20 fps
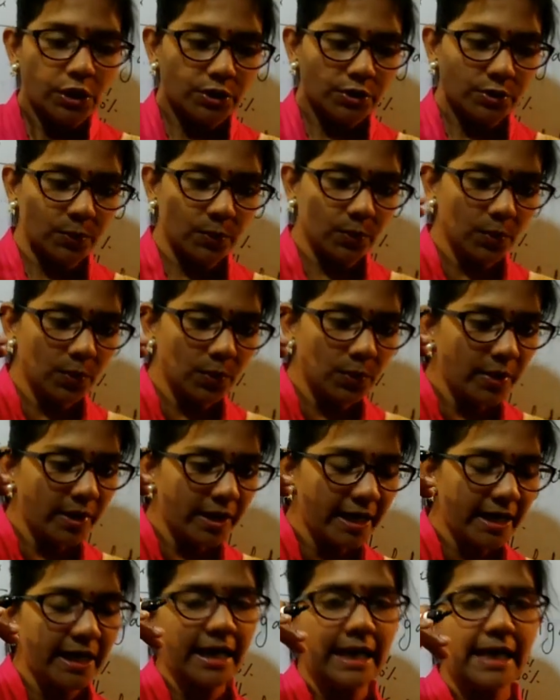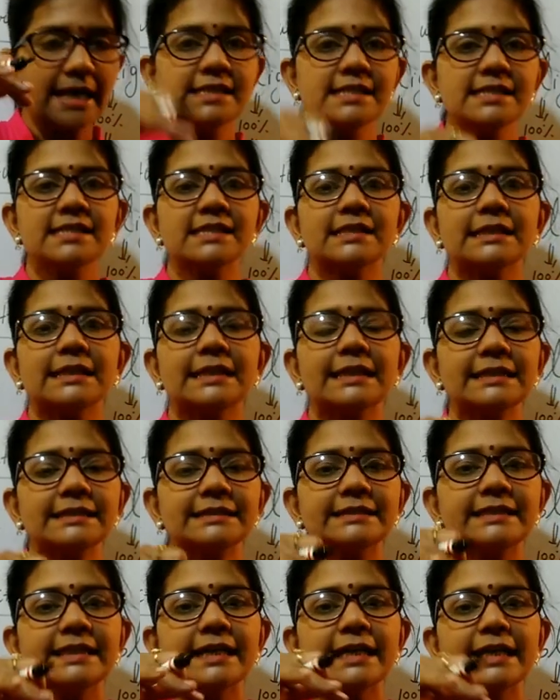to
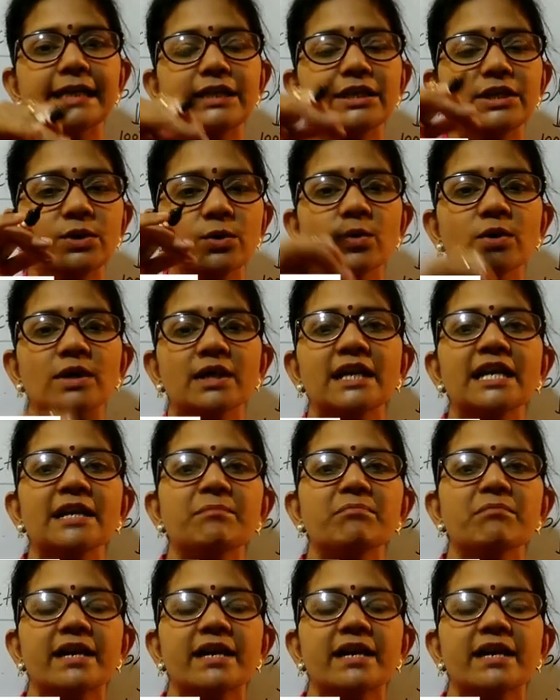insert their nucleic